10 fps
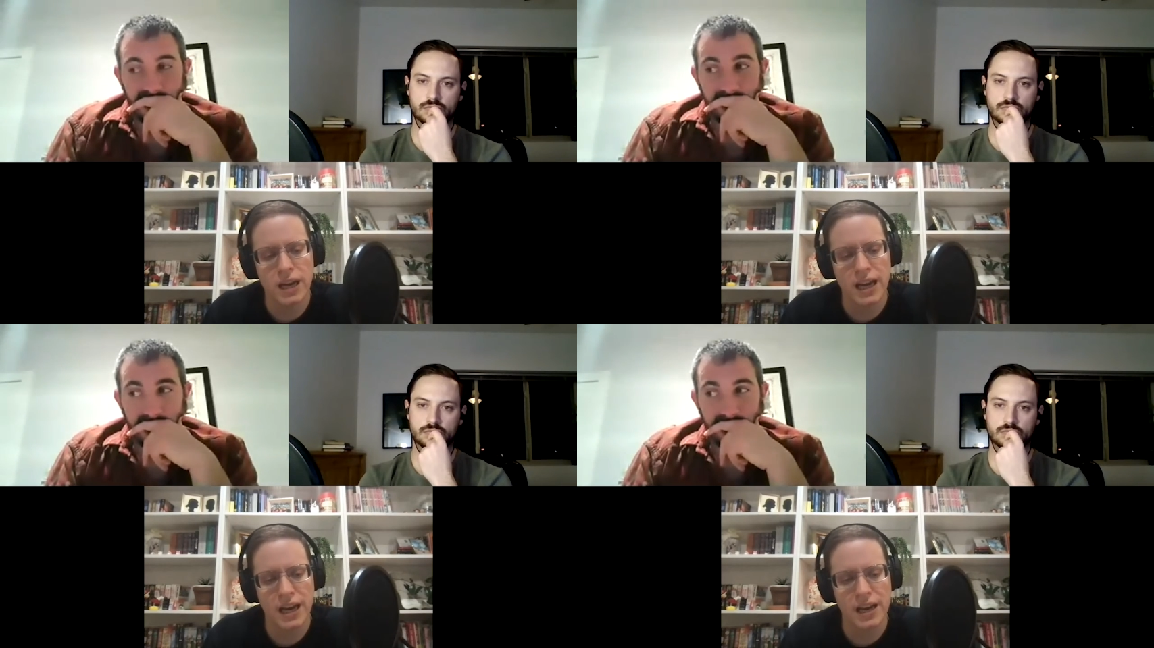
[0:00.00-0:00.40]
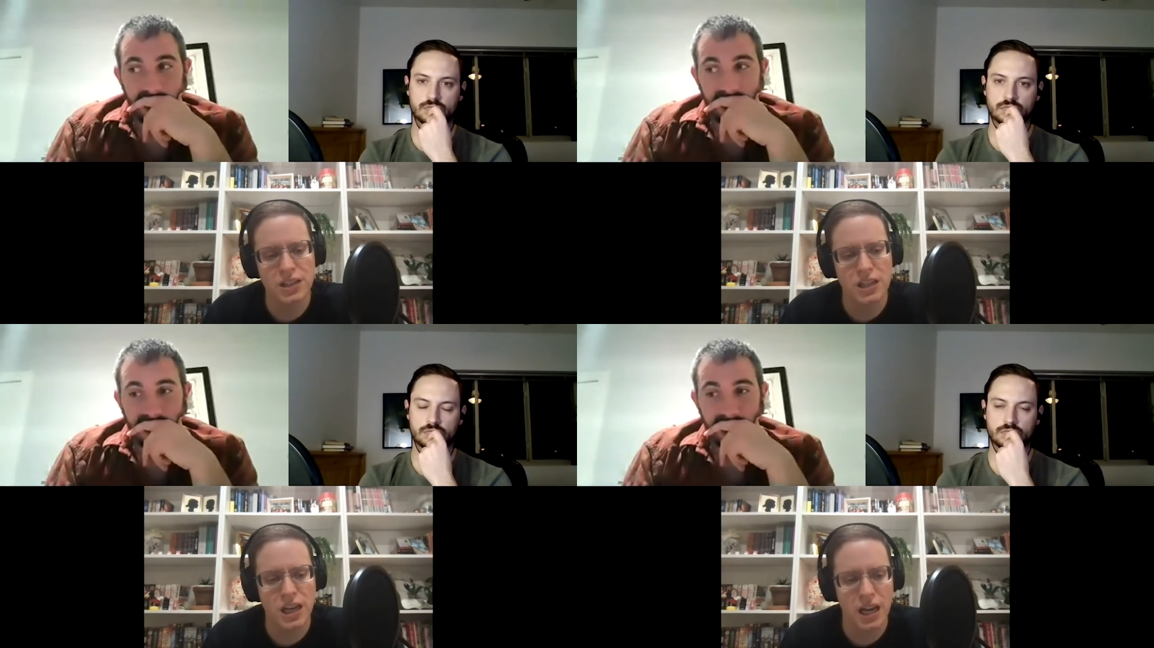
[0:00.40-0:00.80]
Speaker 1: as
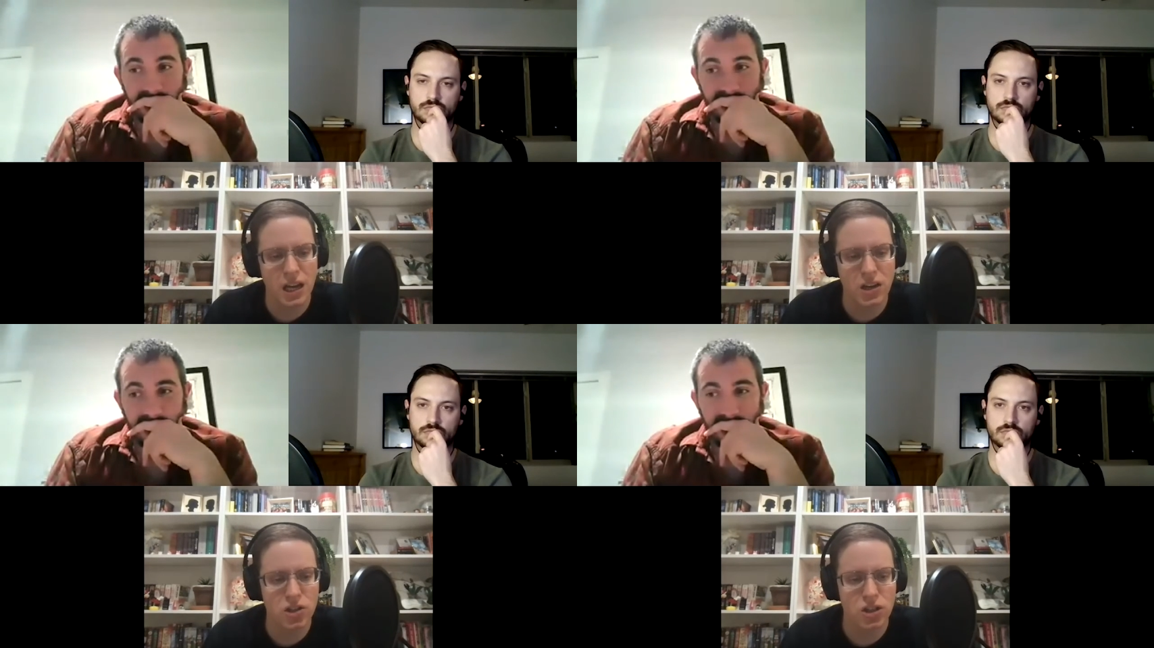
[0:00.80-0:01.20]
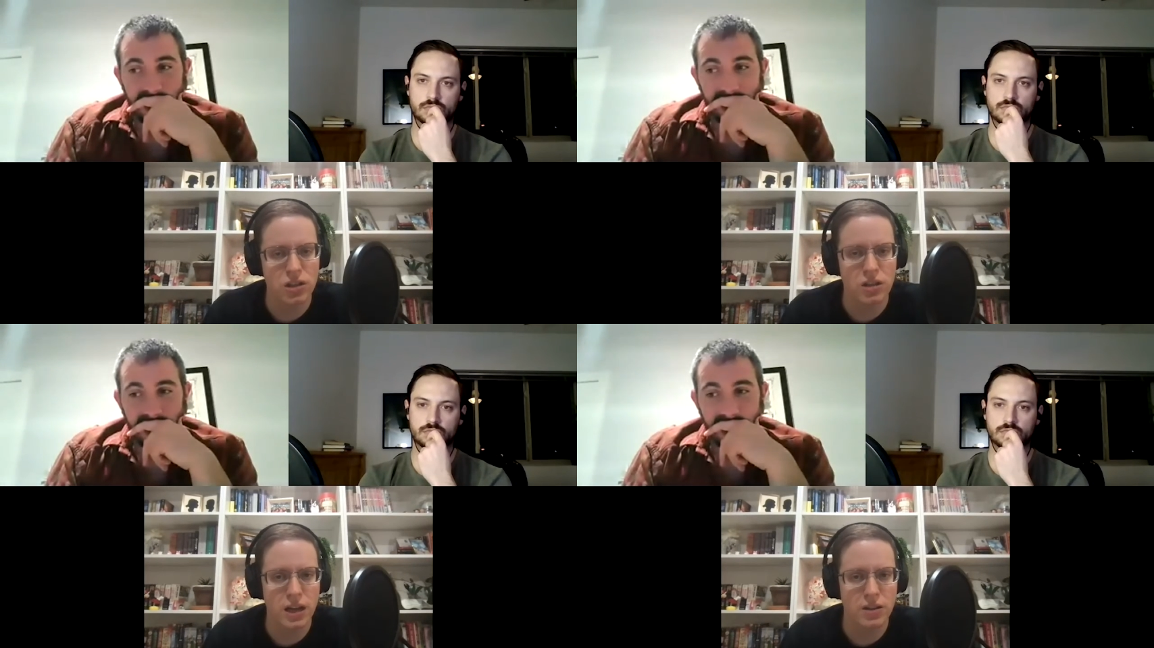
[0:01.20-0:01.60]
an
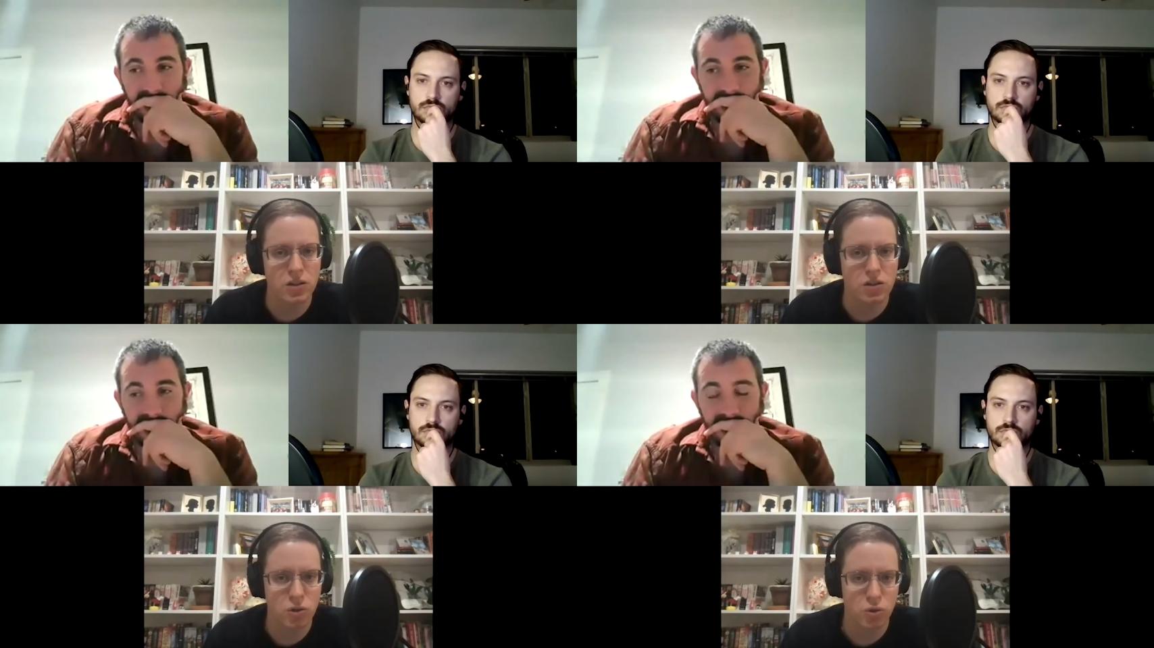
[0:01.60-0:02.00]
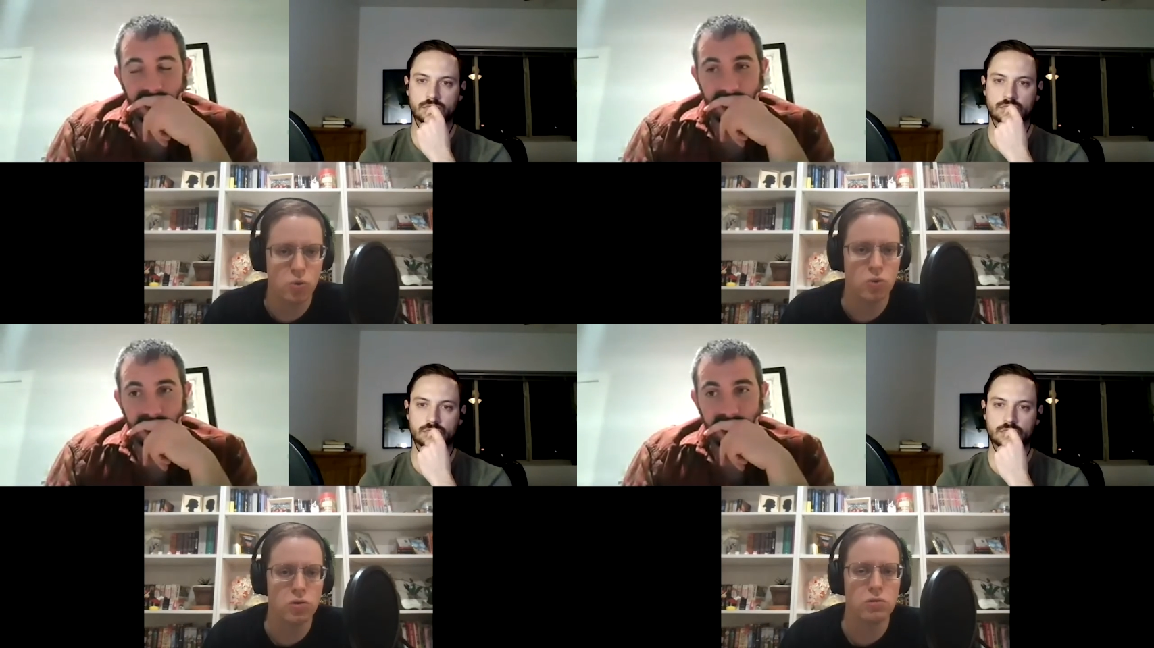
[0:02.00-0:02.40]
engine, as a
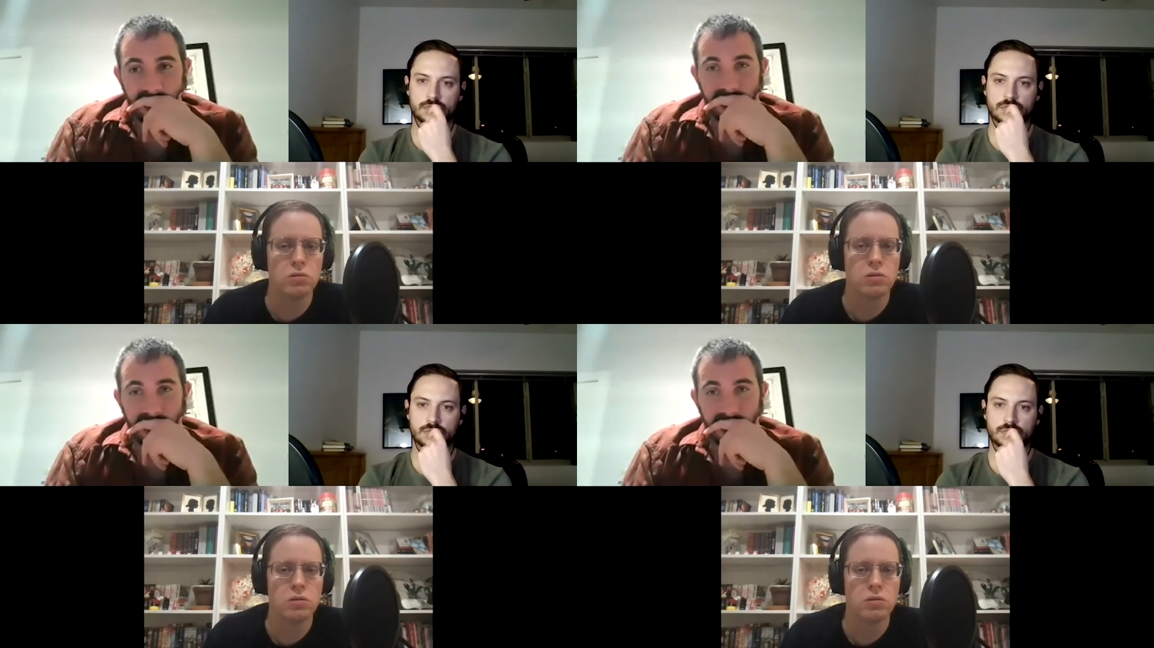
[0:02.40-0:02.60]
tool,